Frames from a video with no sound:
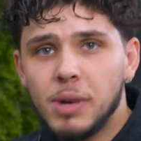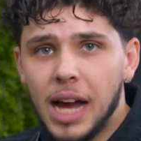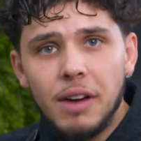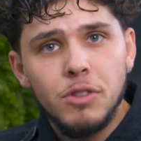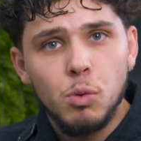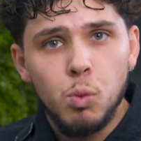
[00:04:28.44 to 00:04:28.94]
by
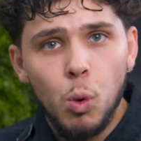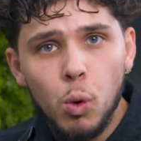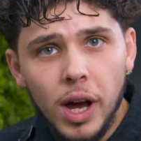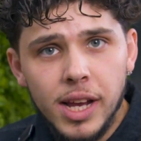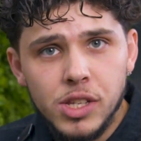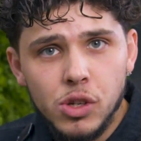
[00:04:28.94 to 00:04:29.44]
having the wall
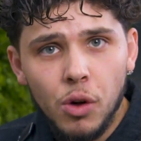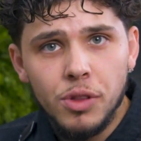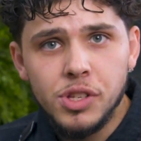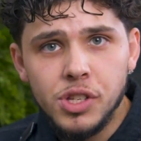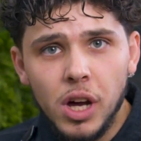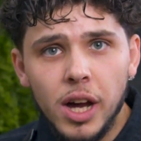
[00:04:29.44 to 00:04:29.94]
lights on
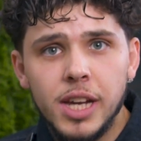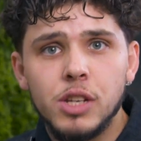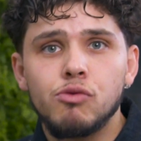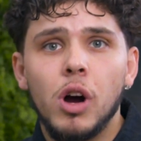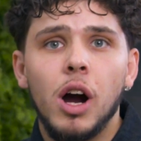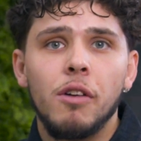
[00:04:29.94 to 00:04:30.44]
the side
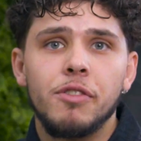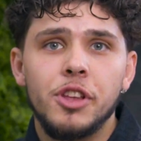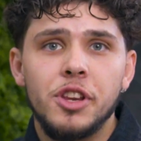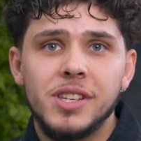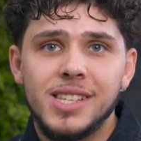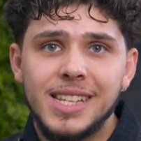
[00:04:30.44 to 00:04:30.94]
rather
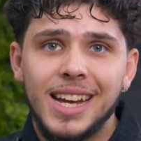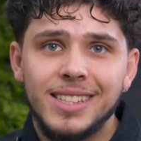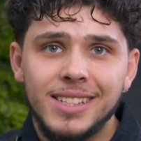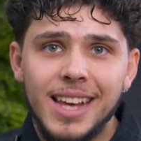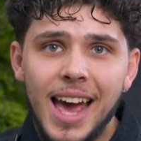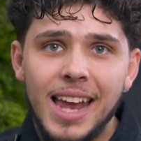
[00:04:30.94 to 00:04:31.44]
than your
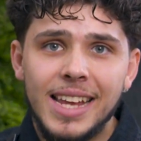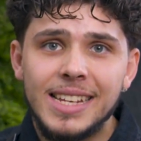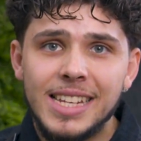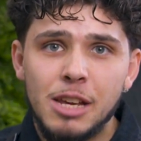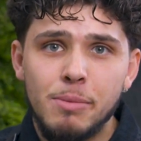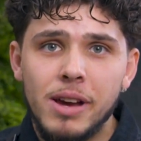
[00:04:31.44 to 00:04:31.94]
standard
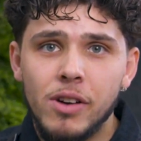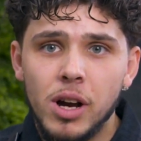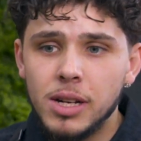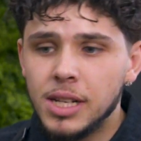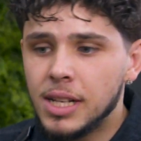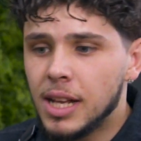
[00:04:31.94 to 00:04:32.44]
LED
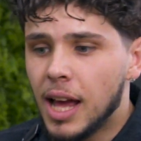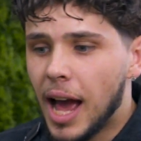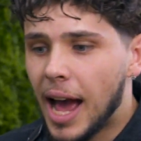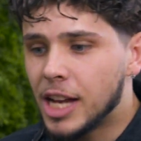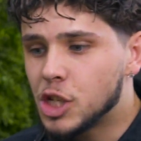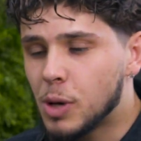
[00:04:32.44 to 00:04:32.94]
mirror.
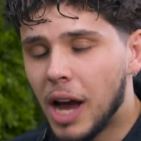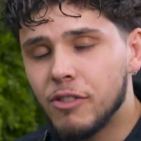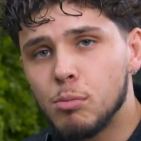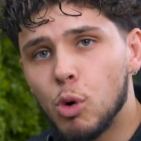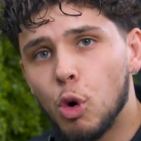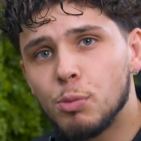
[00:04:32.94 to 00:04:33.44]
And you have
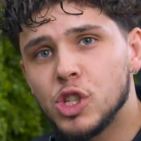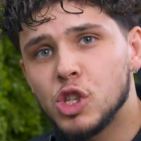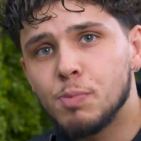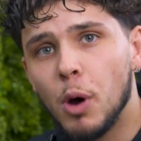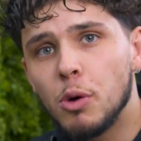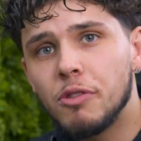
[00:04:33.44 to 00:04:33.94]
a more
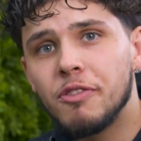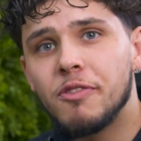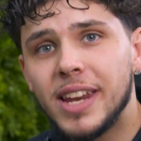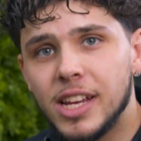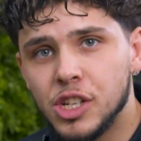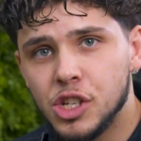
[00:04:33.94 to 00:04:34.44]
bespoke
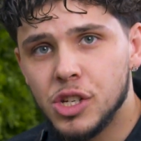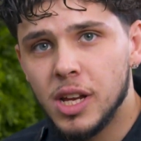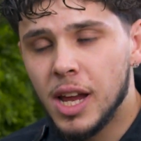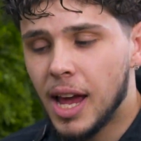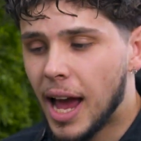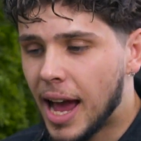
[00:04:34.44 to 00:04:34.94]
finish
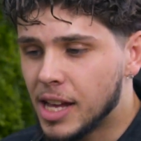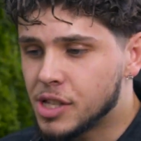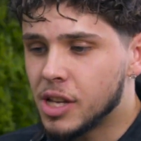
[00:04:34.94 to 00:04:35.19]
as